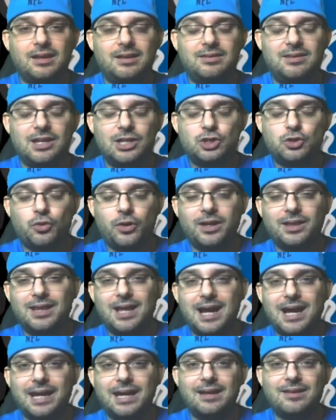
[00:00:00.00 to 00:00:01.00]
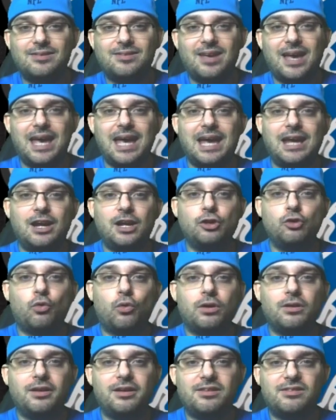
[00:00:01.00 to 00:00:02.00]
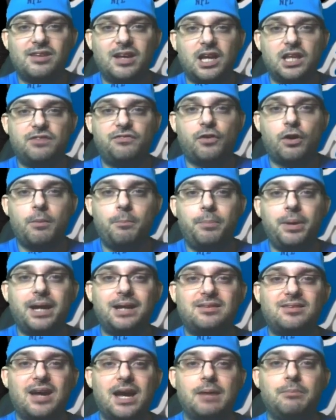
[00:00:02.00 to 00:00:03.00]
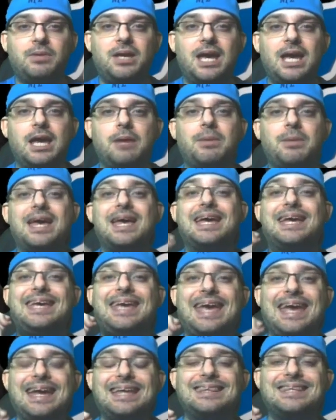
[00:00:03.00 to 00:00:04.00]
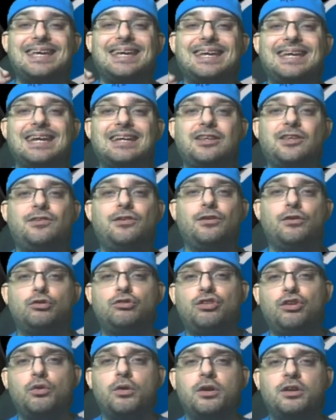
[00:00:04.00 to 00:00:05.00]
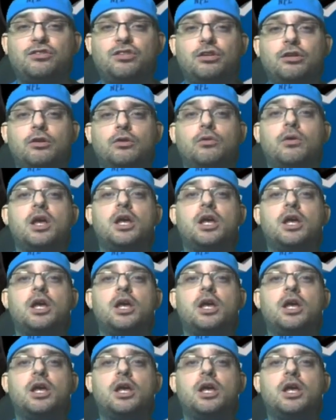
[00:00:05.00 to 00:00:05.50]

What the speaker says: Detroit Lions and New Orleans Saints for a big time game. Can they get to 2-2?